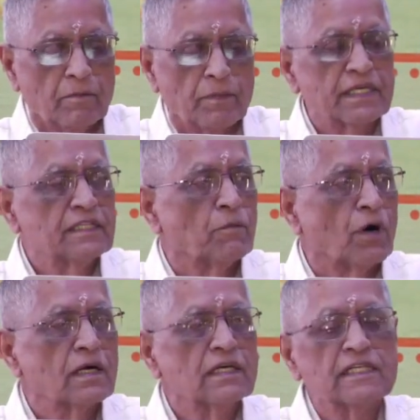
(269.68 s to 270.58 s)
But in the
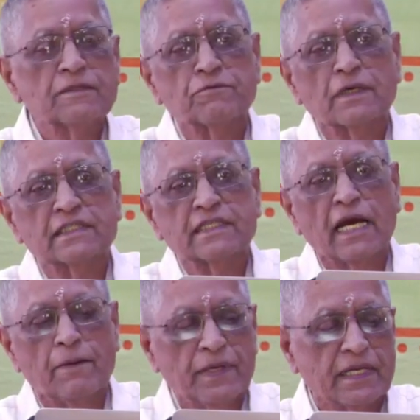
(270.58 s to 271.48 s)
modern times, what is
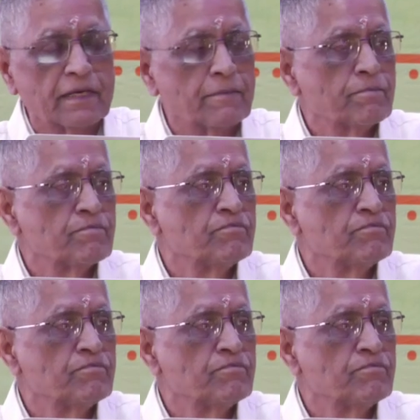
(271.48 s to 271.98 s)
happening,